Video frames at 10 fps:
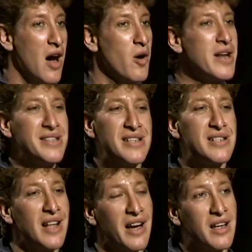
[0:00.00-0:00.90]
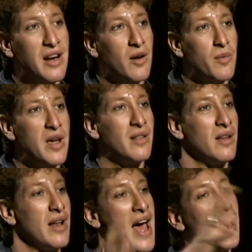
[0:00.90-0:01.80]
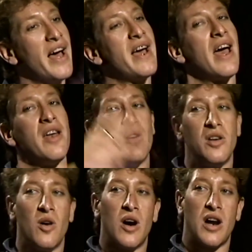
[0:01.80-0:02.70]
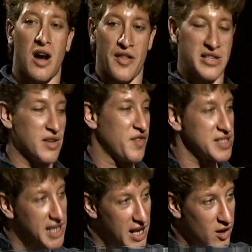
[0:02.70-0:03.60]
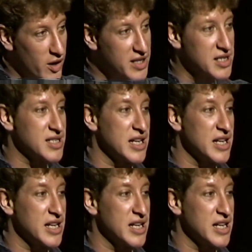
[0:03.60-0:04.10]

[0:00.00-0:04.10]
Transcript: Audiences are like, you know, it, L A and New York are the sophisticated audiences.